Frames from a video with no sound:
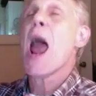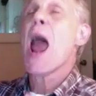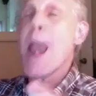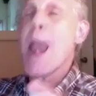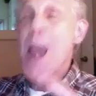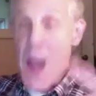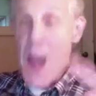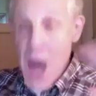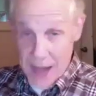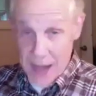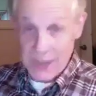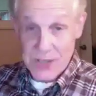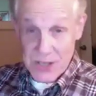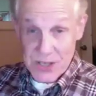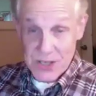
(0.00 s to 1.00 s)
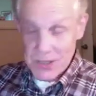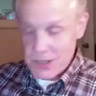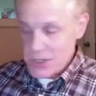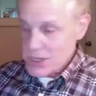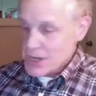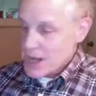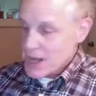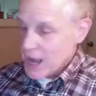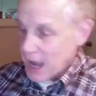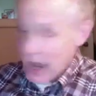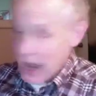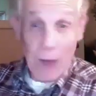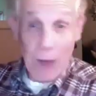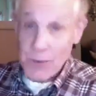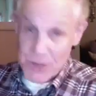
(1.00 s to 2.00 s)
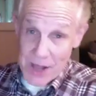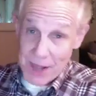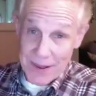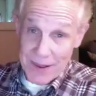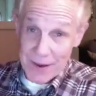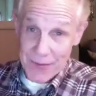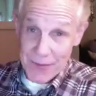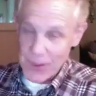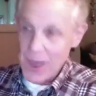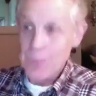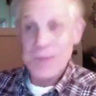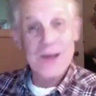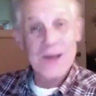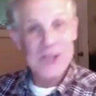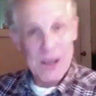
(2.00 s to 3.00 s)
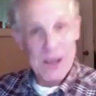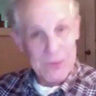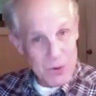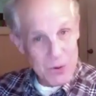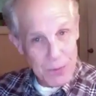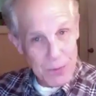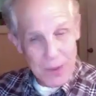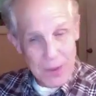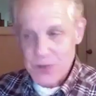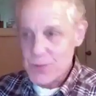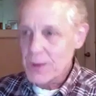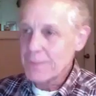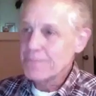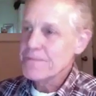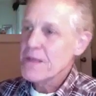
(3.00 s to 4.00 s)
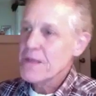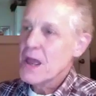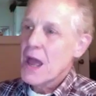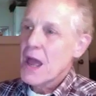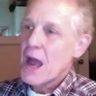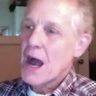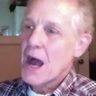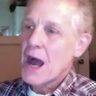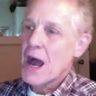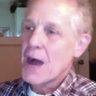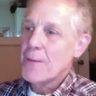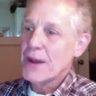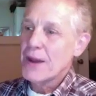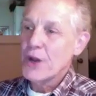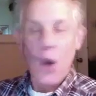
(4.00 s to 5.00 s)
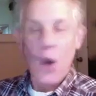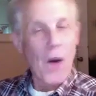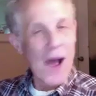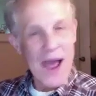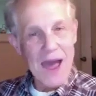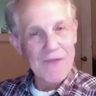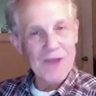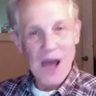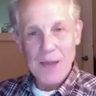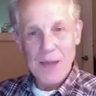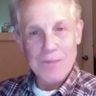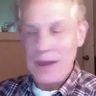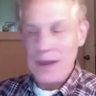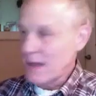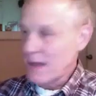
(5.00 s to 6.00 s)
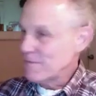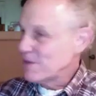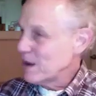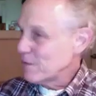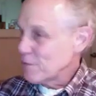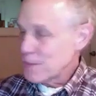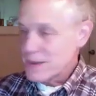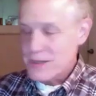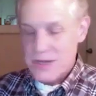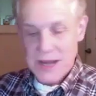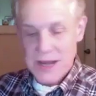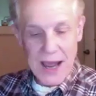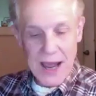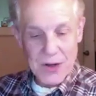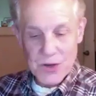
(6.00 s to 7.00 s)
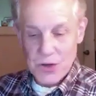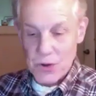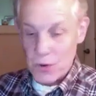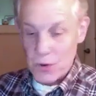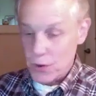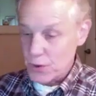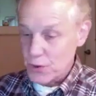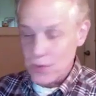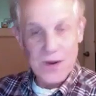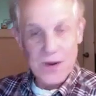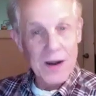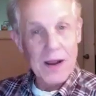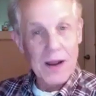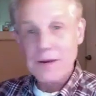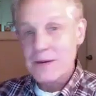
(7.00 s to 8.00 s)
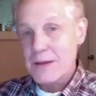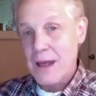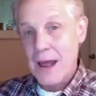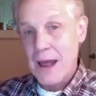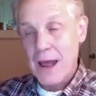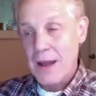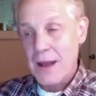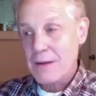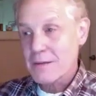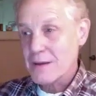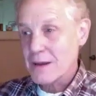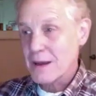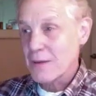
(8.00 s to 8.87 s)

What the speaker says: nuts. I was not there for that because I was a replacement. But no, I have not been. I've never been to Gander or Newfoundland, and I